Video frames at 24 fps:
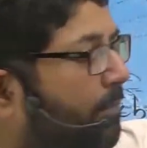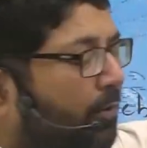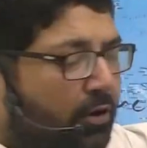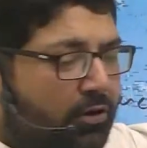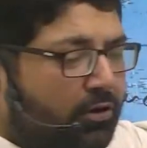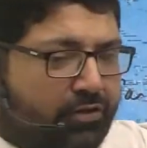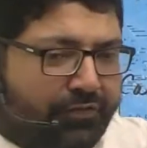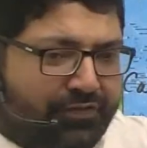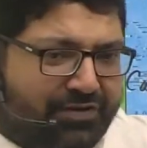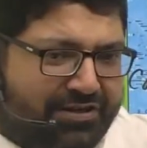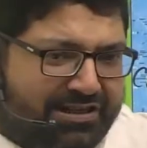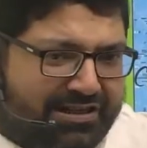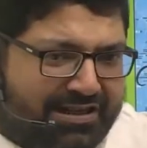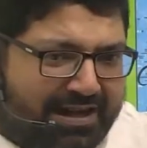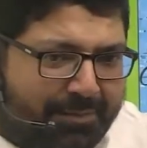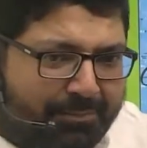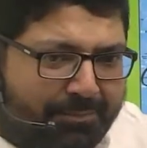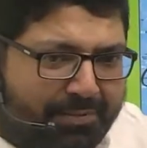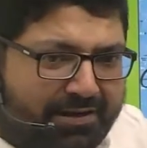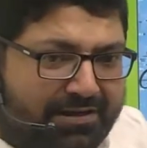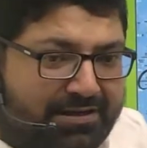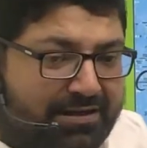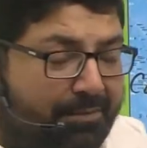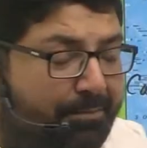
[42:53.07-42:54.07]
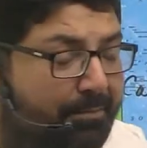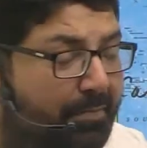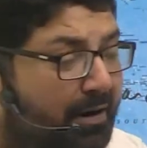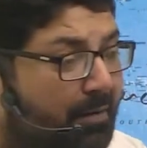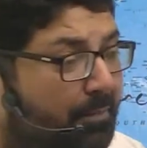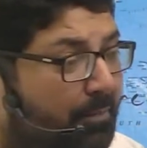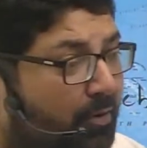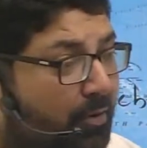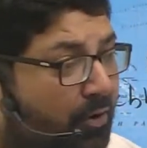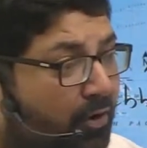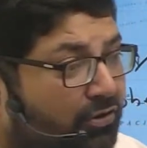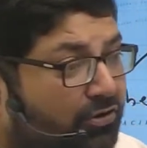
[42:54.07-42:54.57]
its temperature, but
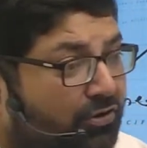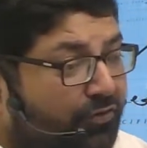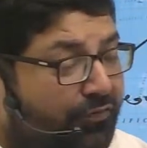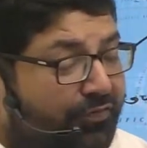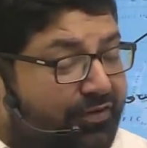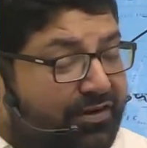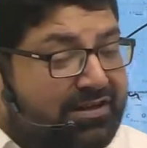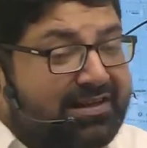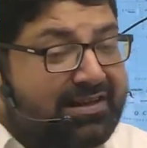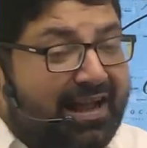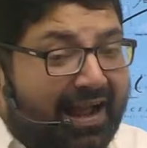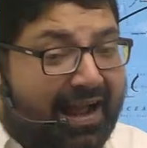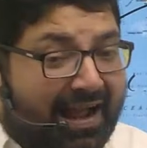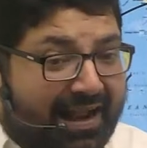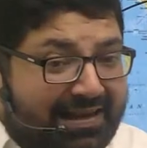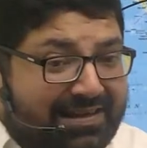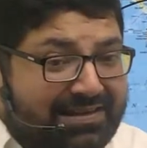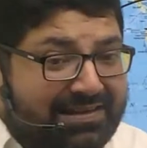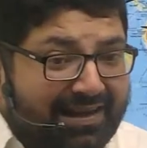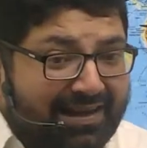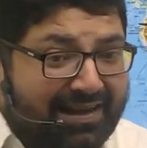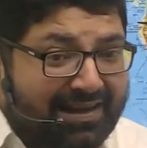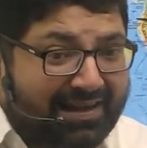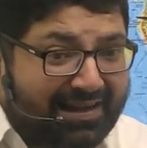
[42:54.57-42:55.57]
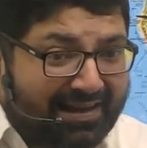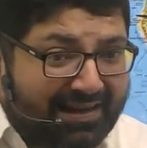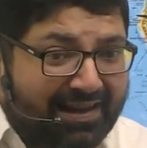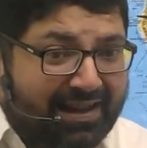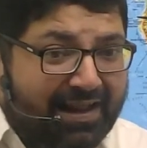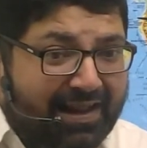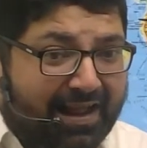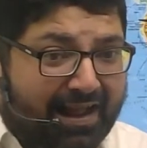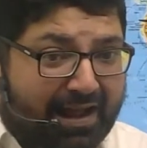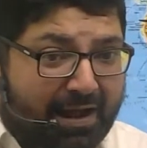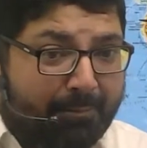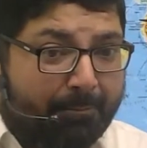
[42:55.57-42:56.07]
because of its high salinity
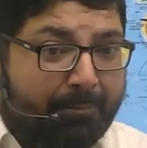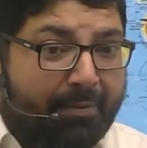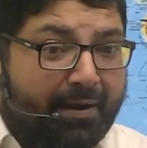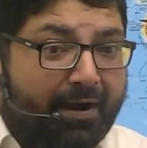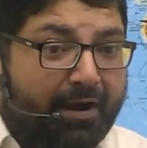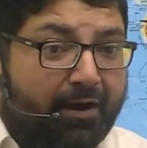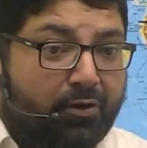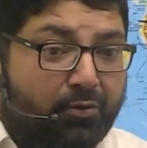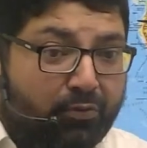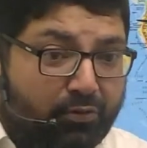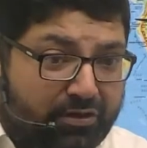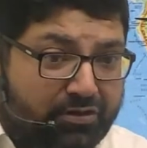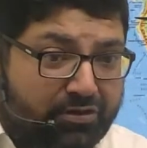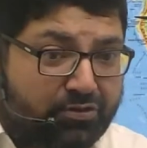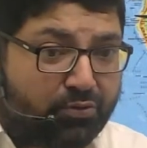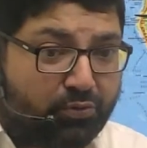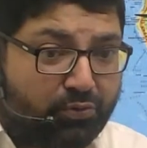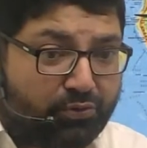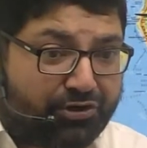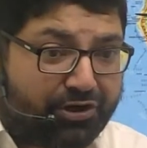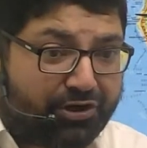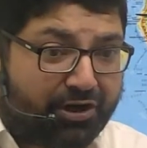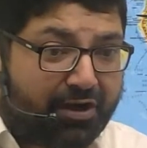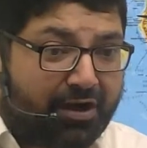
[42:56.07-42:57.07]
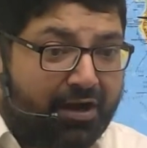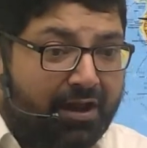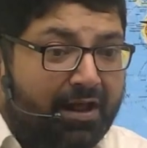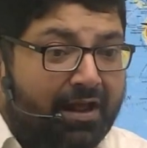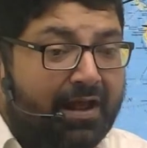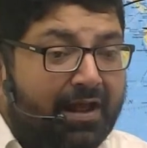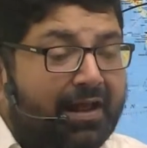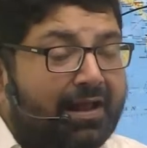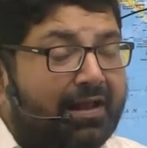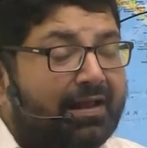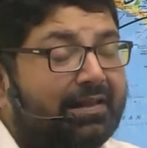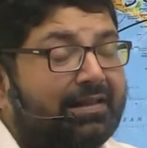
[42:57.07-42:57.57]
compared to this ocean,
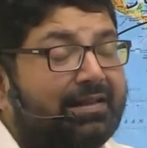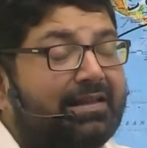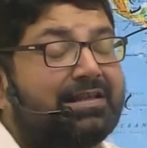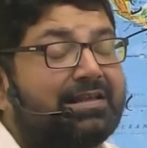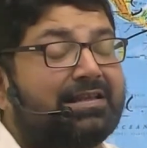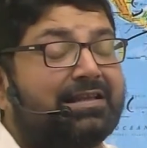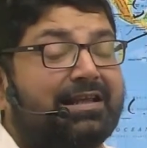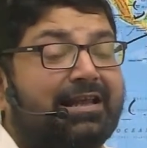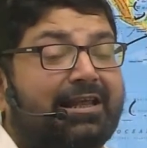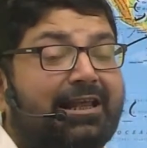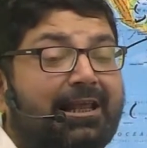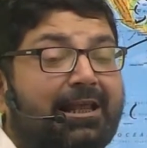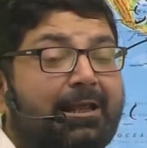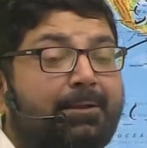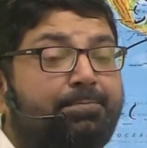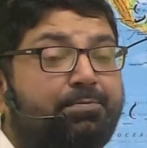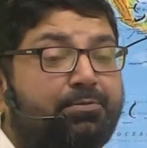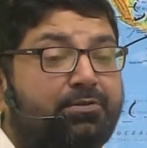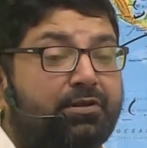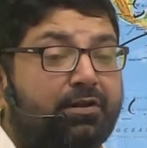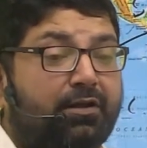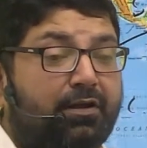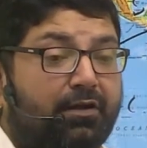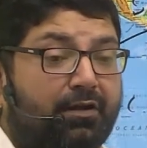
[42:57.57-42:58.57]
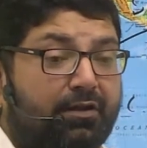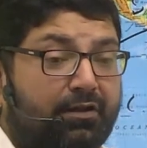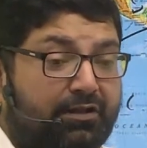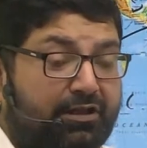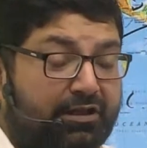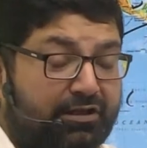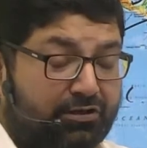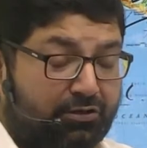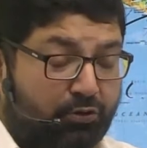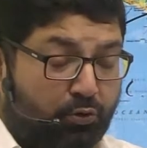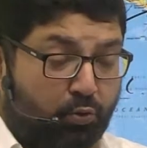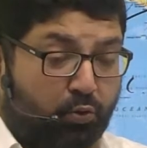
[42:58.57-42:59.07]
this
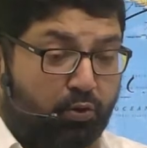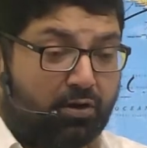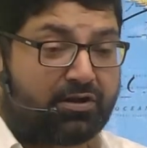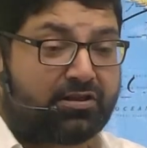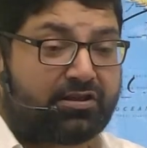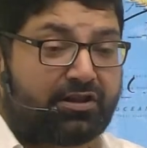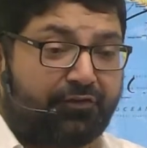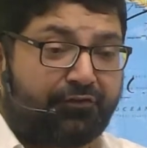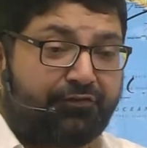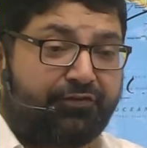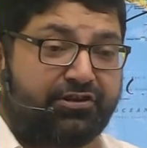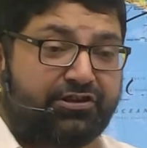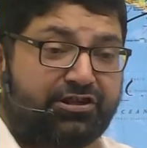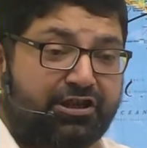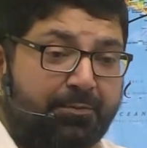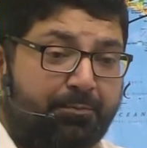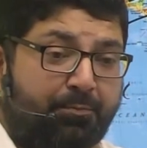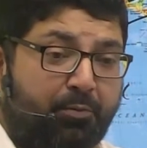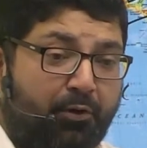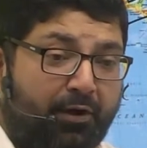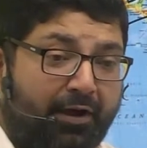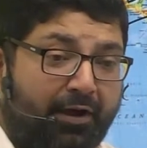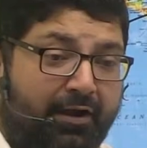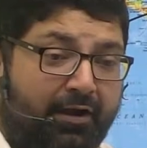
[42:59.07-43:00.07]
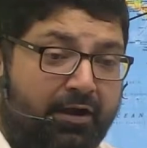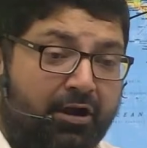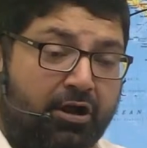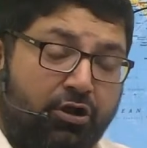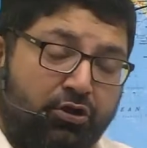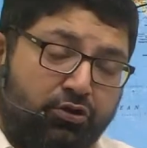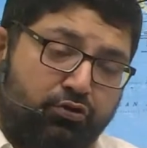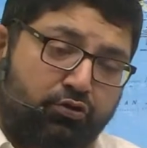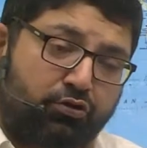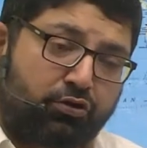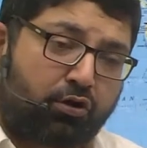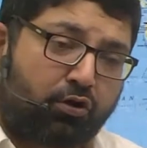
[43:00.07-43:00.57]
lowers the freezing point, so
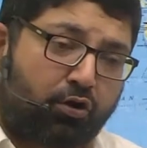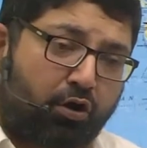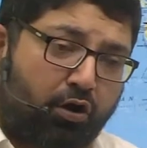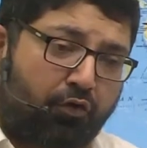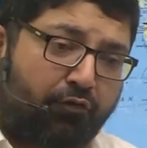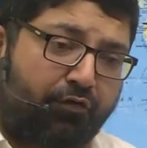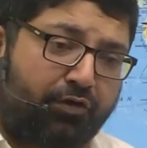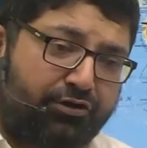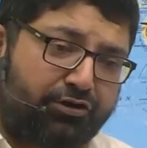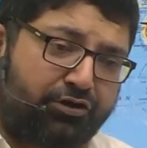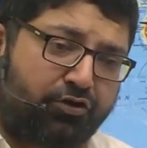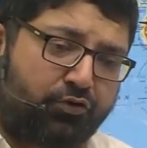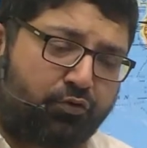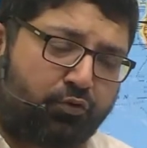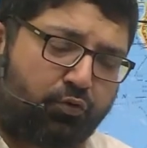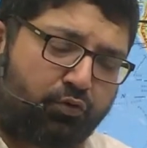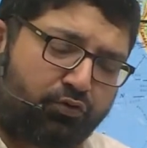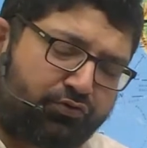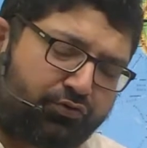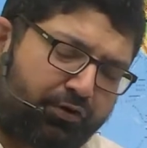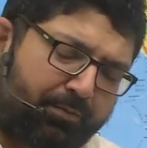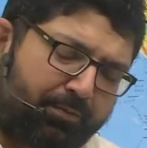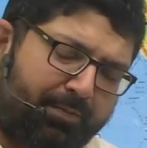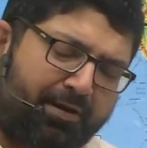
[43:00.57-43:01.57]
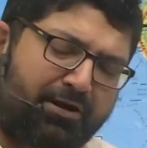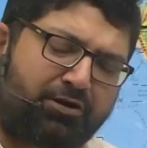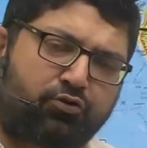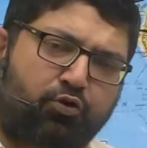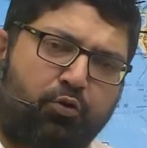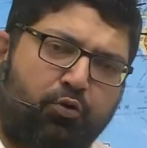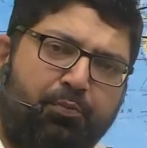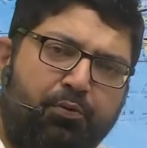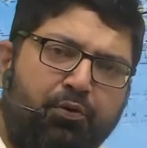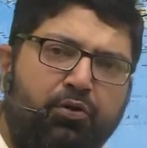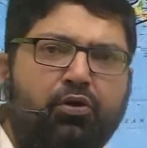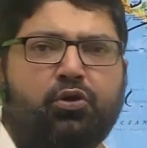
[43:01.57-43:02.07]
the Norwegian coast remains open
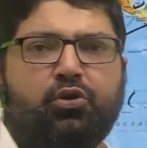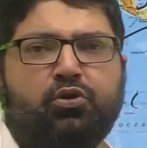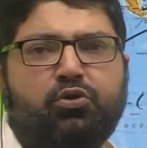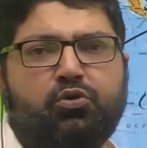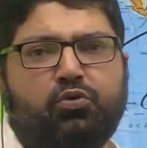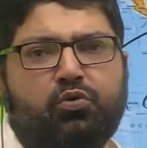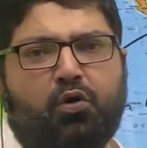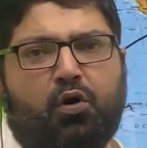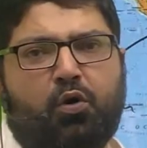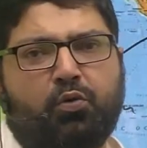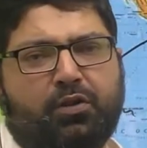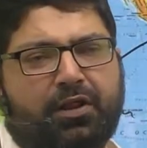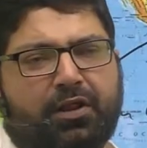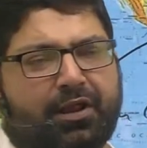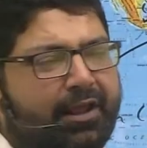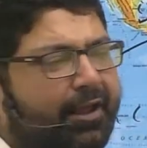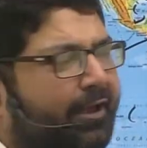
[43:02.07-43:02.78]
throughout the year.